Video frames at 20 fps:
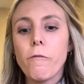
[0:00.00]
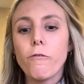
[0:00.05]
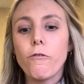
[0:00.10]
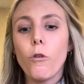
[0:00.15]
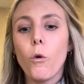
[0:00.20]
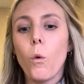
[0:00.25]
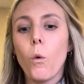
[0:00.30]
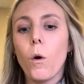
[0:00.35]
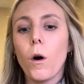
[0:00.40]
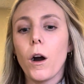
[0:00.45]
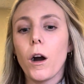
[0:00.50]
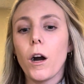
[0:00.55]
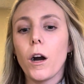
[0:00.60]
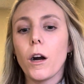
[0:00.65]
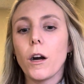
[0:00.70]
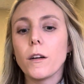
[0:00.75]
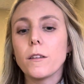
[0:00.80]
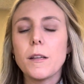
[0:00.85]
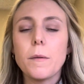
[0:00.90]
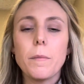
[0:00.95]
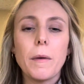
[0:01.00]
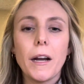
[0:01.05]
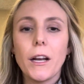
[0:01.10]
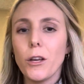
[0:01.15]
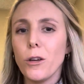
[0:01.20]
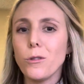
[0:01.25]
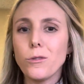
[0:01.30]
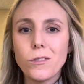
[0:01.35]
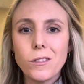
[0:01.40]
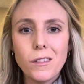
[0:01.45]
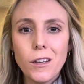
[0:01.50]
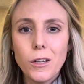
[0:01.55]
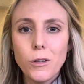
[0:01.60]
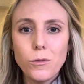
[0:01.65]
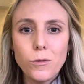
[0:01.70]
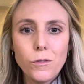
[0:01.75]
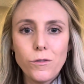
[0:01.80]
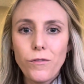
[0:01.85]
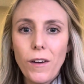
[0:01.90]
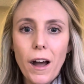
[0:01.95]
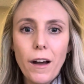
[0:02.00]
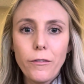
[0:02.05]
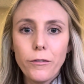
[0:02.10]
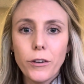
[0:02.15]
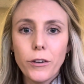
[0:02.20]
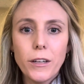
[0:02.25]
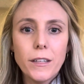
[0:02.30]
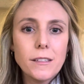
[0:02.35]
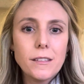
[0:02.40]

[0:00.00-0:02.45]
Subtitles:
For somebody who's 5 foot